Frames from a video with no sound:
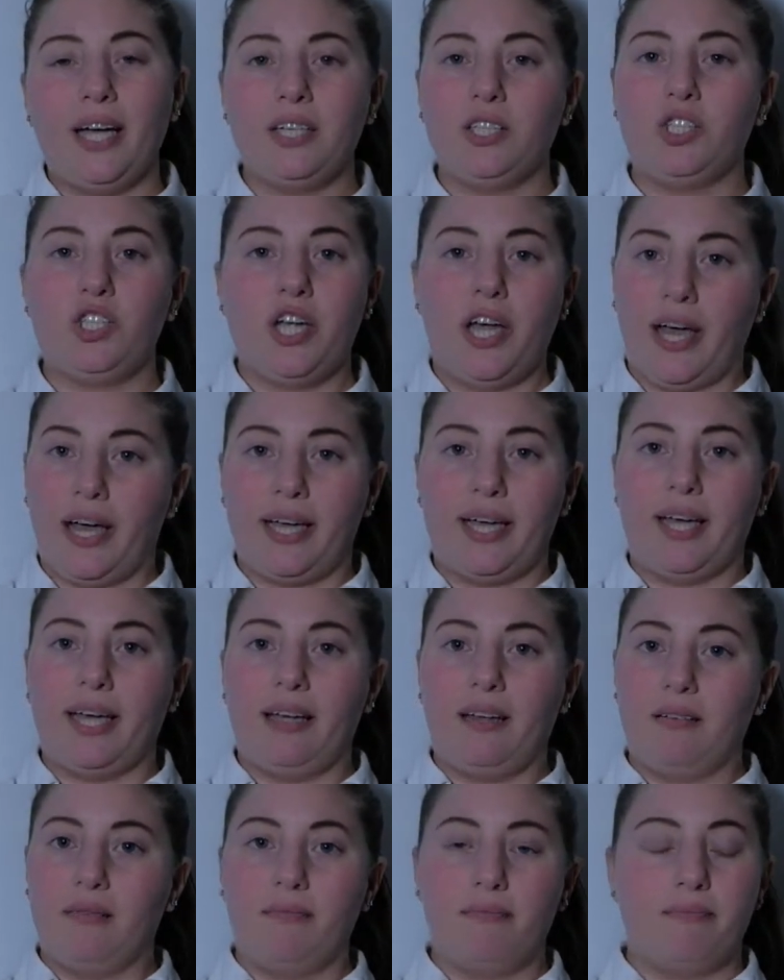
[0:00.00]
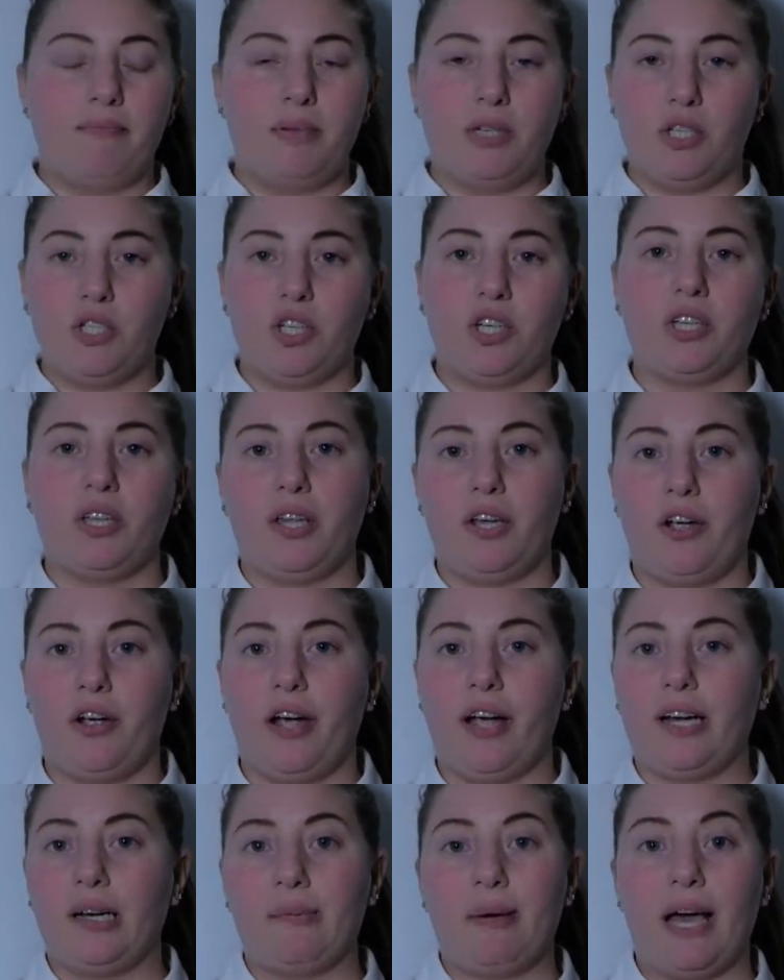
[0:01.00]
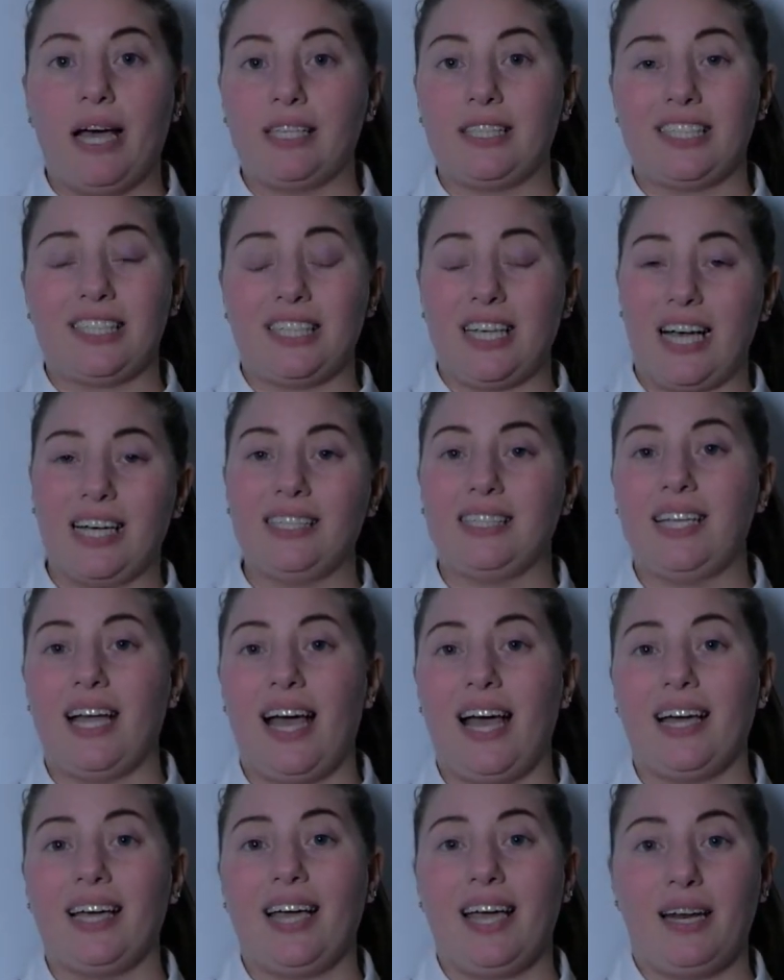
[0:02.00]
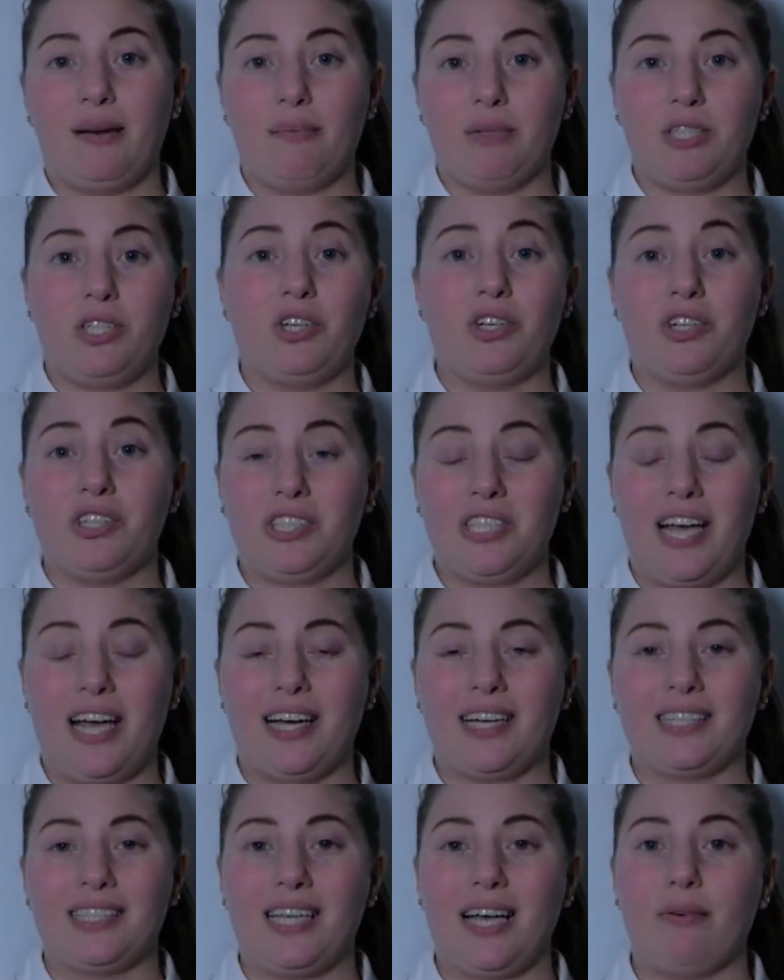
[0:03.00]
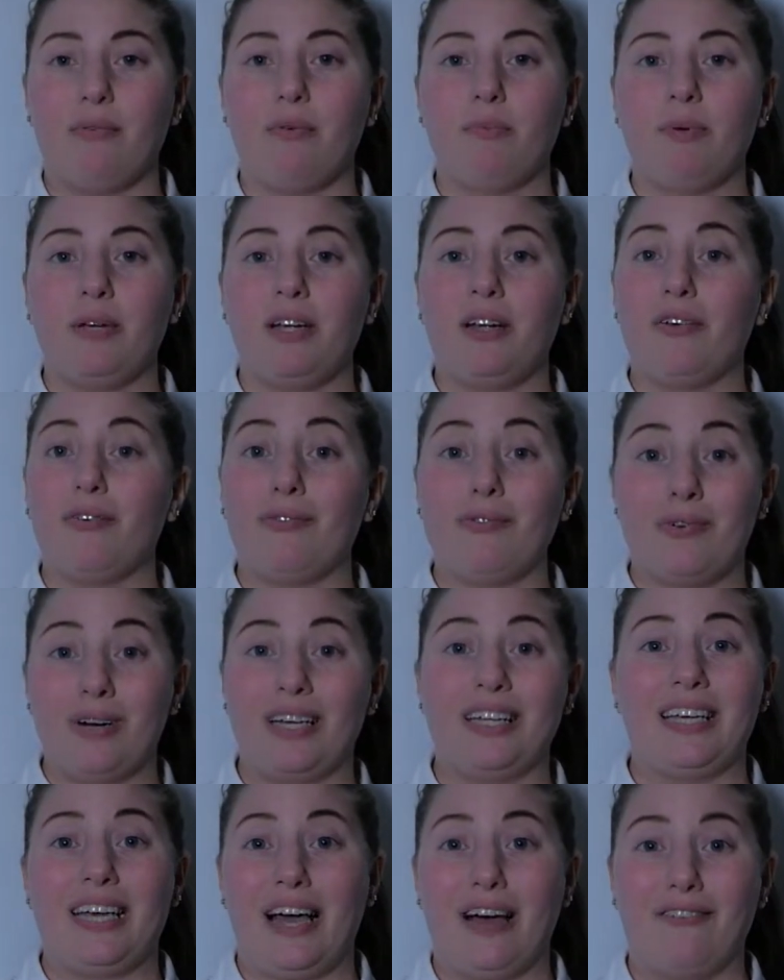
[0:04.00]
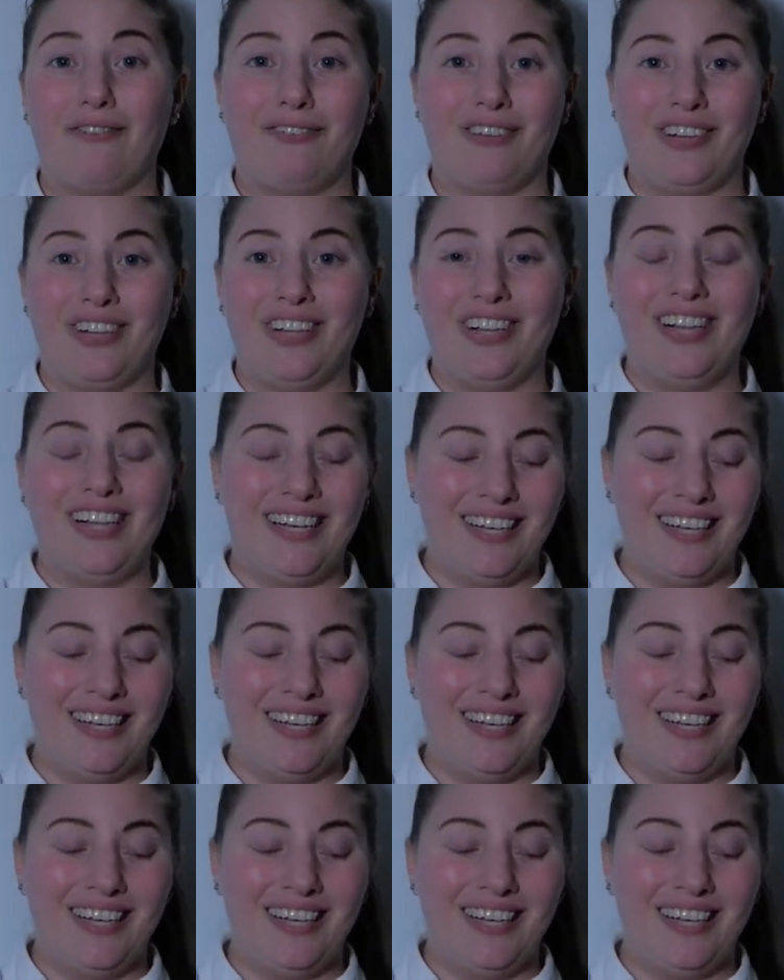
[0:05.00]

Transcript: and check and be sure that your item has a size tag and a material tag, because that will be really helpful.